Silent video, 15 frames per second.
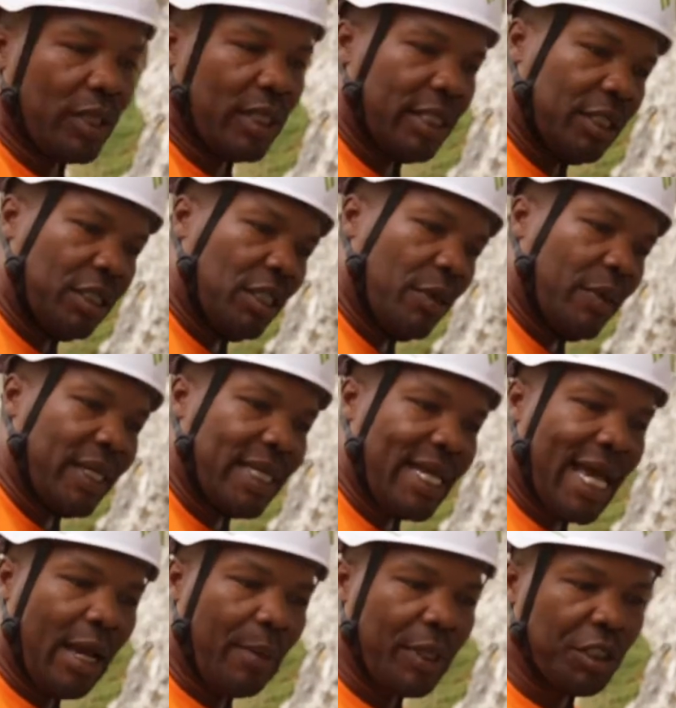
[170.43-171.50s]
than it's doing
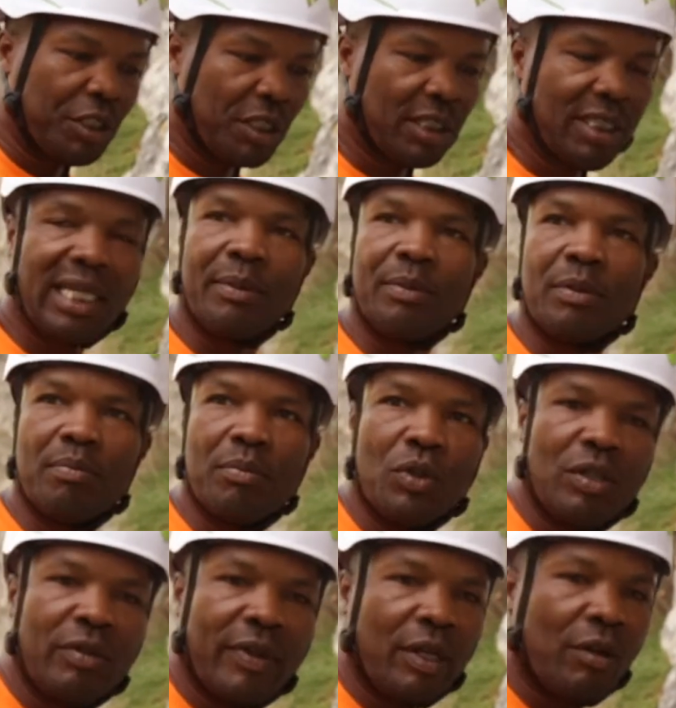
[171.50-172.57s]
now. It just keeps
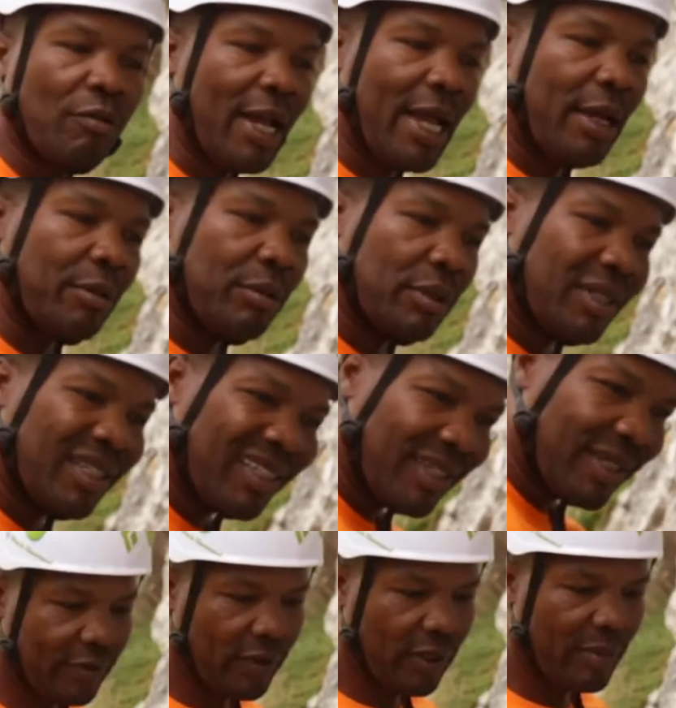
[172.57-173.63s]
moving around.
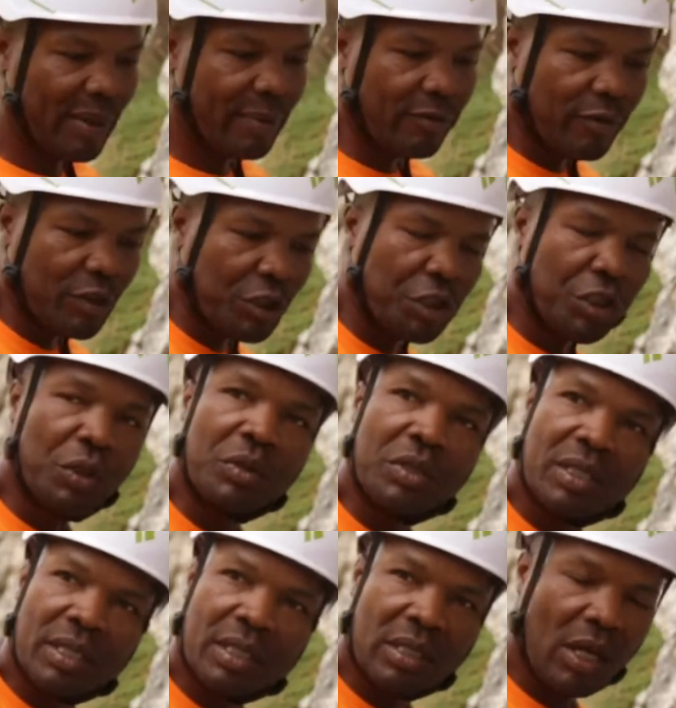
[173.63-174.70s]
If I maybe
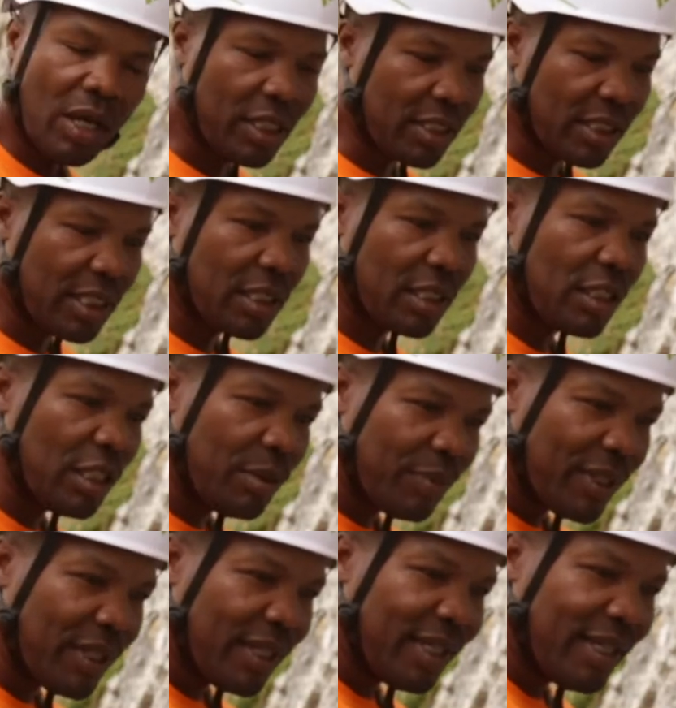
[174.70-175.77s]
reduce the size of this loop
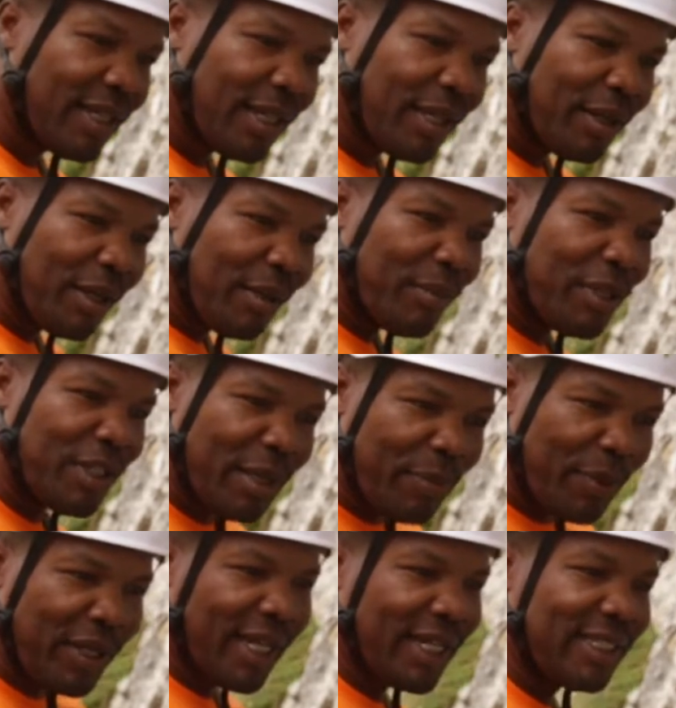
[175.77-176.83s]
and
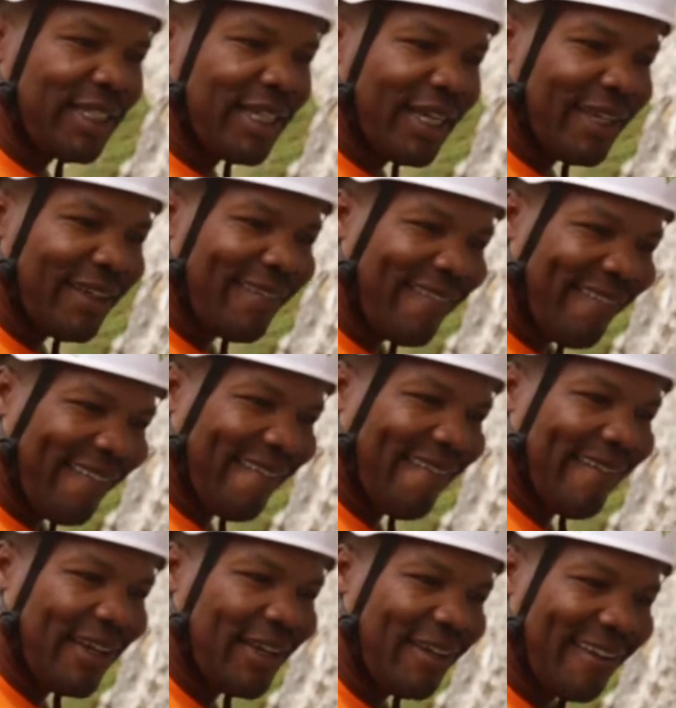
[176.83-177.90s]
manipulate it,
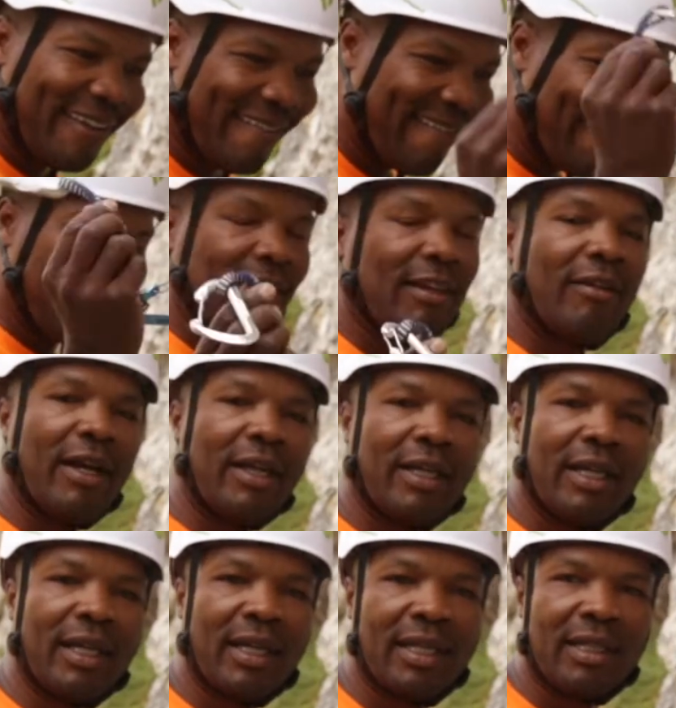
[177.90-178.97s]
I can, right,
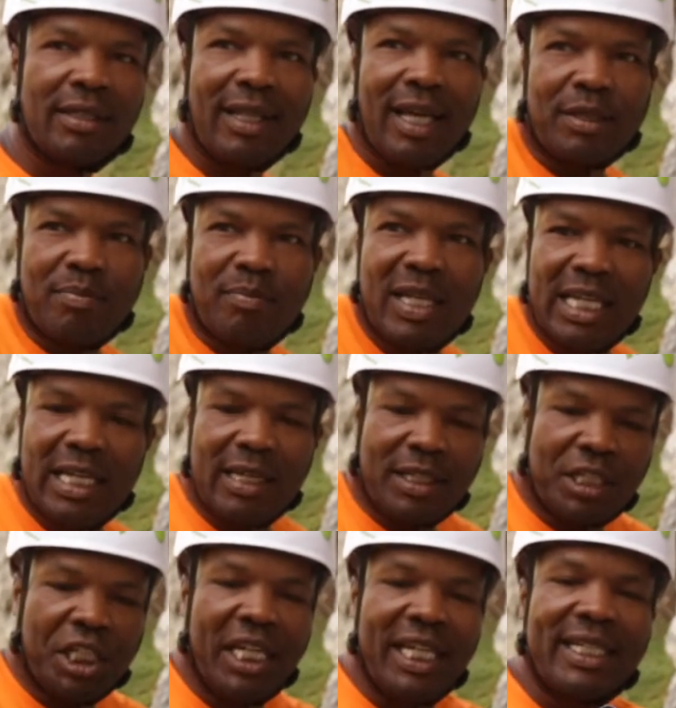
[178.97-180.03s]
so that's me
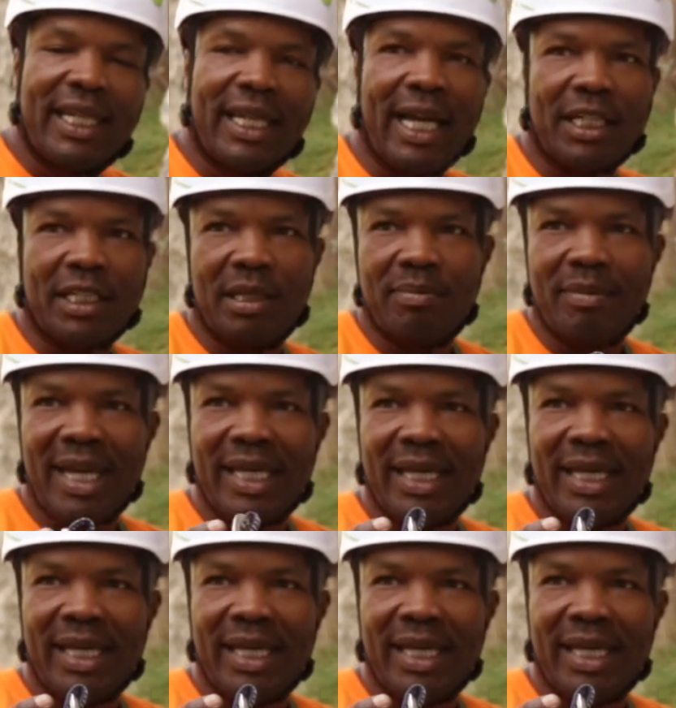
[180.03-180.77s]
cheating, actually